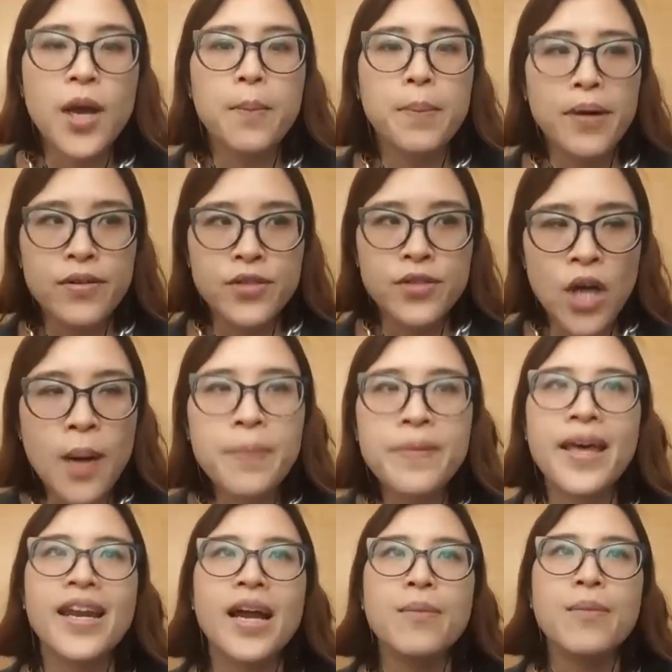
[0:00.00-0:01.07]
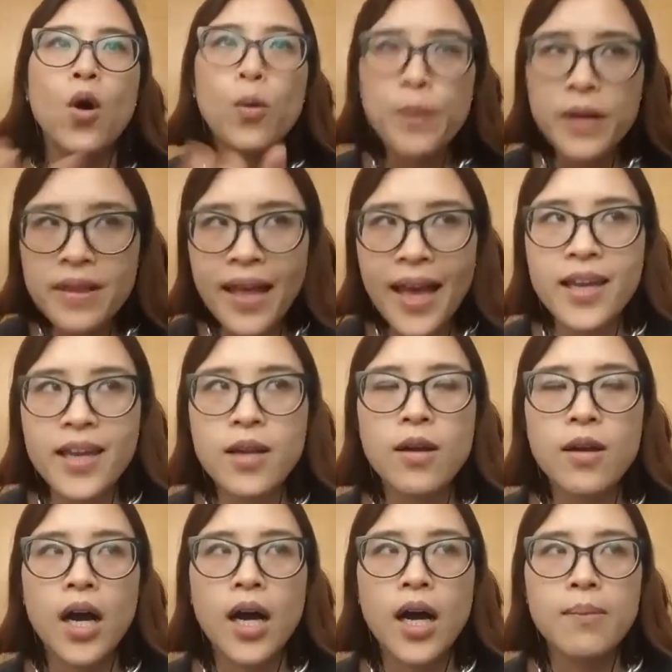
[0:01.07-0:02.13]
But on top of that, I'm hoping that
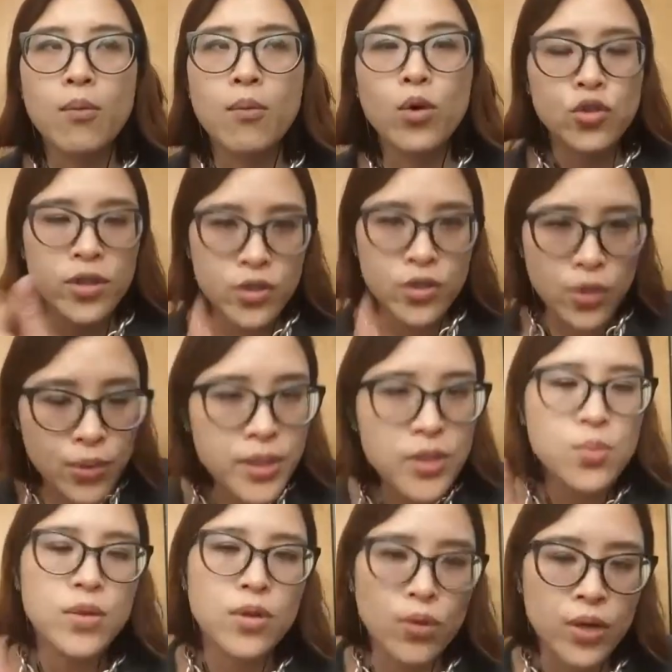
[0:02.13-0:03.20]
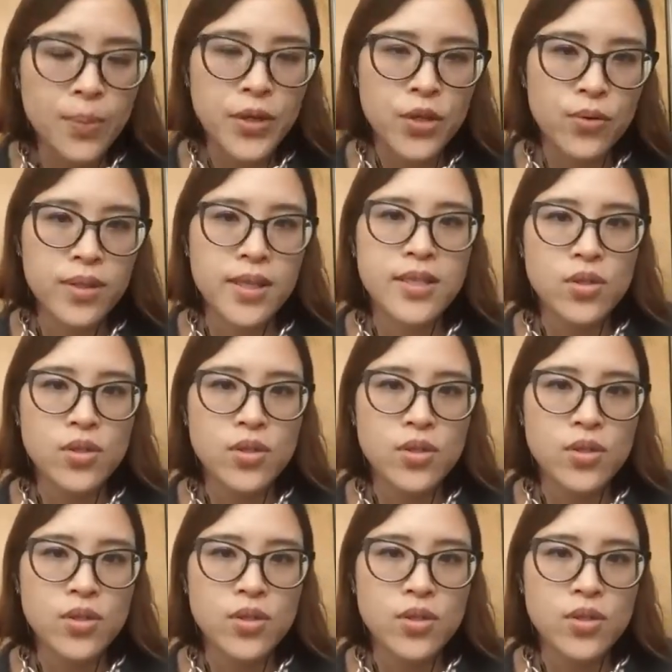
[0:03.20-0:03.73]
more Torontonians will learn about the Green Line,